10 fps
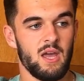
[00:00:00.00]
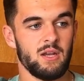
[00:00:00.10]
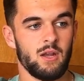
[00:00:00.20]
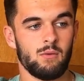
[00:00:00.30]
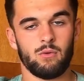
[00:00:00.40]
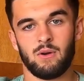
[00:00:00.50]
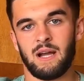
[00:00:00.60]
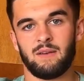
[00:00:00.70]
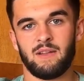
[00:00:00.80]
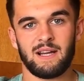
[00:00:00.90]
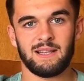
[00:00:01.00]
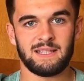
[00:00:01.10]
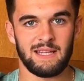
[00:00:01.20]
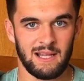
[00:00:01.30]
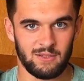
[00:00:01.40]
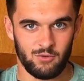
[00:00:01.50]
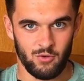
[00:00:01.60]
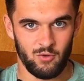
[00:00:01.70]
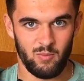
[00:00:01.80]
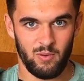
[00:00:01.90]
You know, we're all kind of like a laddie lad
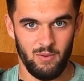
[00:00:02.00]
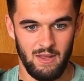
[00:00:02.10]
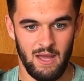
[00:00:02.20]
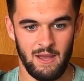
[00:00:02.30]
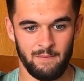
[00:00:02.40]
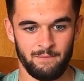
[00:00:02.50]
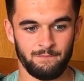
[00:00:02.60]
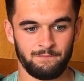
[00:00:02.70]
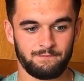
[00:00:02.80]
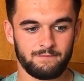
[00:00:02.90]
group, and